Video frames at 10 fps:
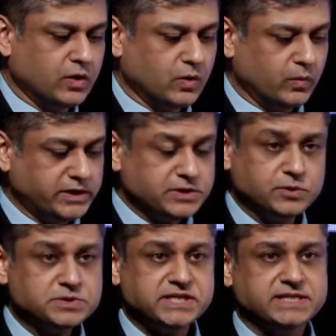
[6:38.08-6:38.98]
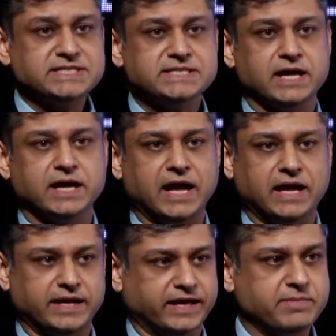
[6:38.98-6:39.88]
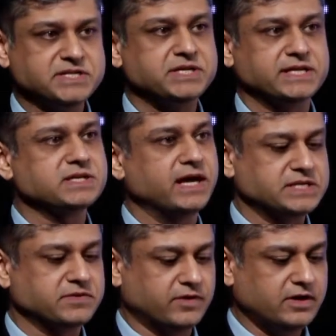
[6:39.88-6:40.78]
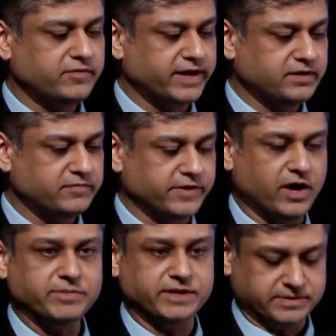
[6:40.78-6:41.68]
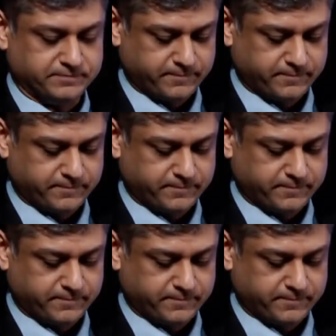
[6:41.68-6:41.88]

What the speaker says: We do see this, like I mentioned, as a worldwide phenomenon.